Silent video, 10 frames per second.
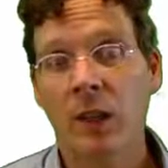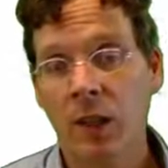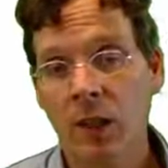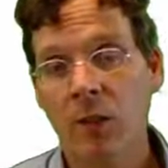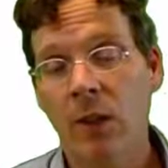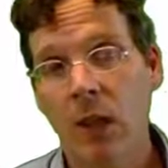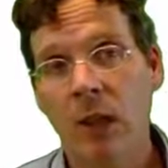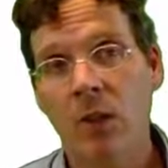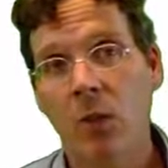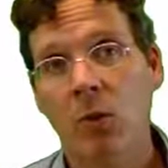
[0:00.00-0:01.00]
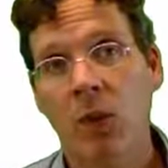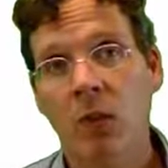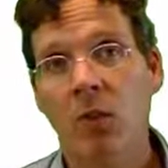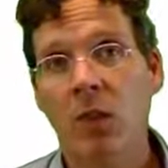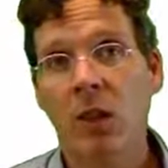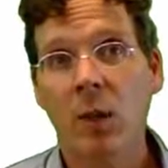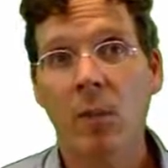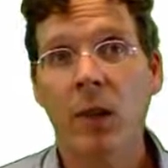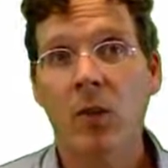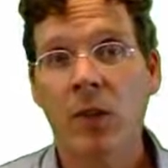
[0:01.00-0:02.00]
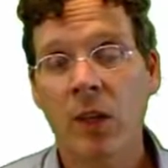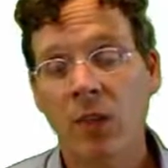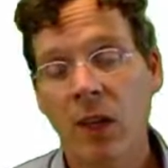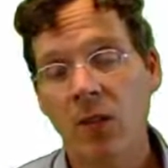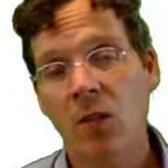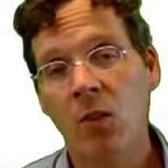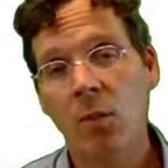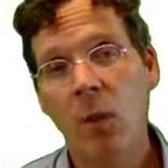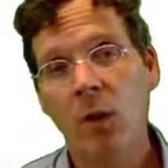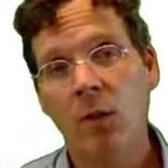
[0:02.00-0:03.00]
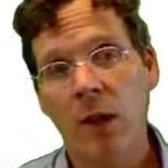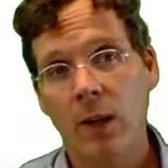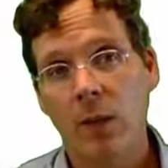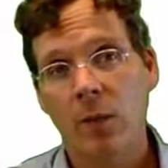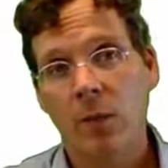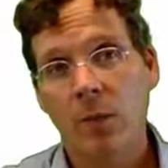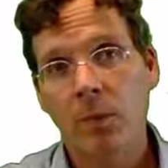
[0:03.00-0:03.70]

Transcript: given that x equals x, is going to get bigger as x heads to smaller values.